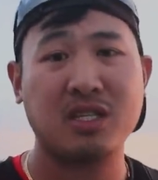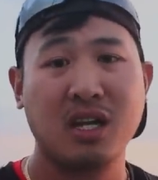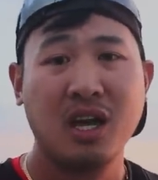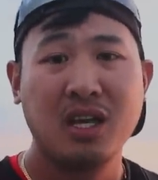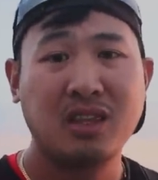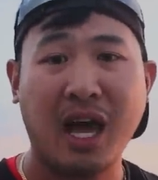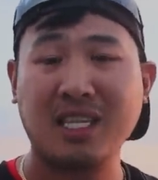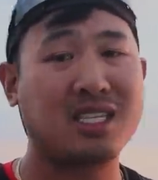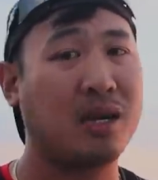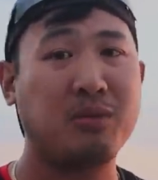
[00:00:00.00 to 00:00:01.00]
is.
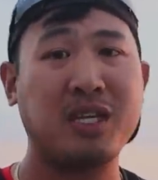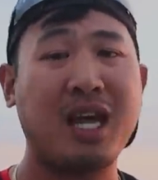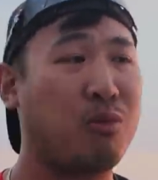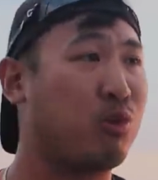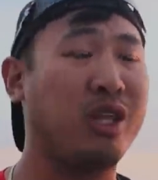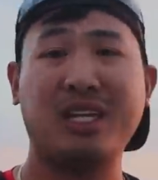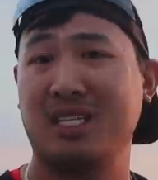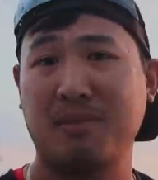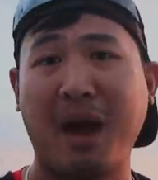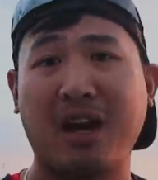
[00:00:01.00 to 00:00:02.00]
That's something that really
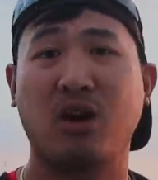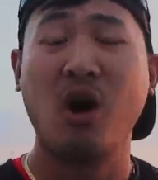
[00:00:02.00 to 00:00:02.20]
doesn't matter.